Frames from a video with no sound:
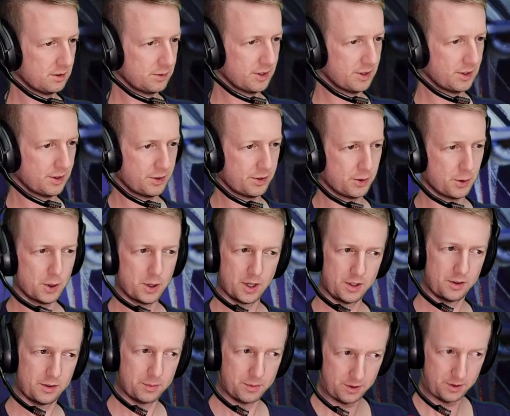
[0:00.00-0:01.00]
Can we get a 3rd
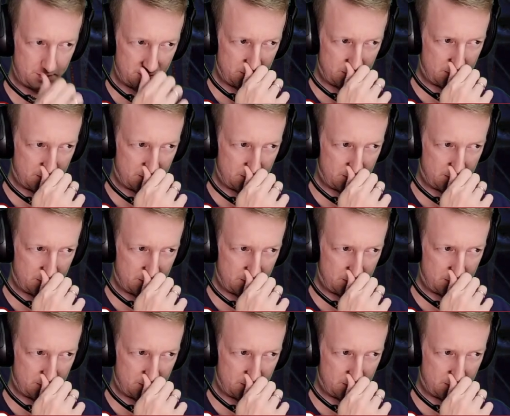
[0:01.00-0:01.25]
huntsman?